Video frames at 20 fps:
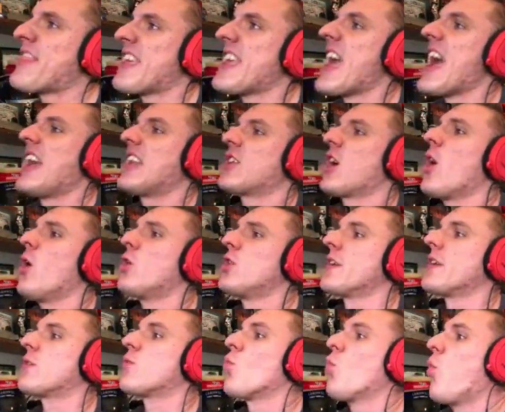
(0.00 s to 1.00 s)
be the end.
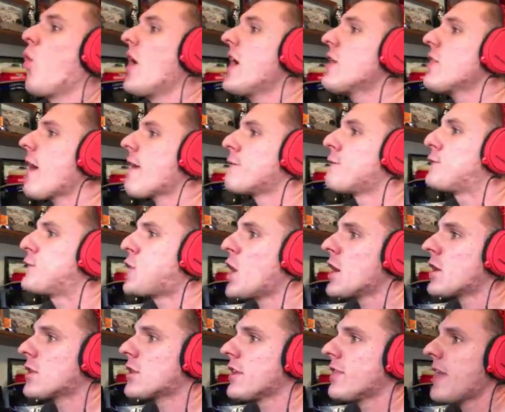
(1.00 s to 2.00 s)
Holy, where the
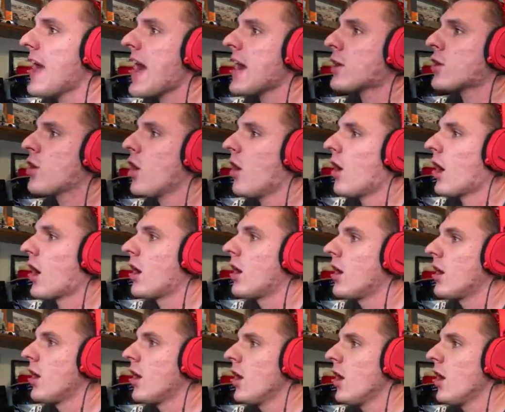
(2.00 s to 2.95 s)
fuck did that car?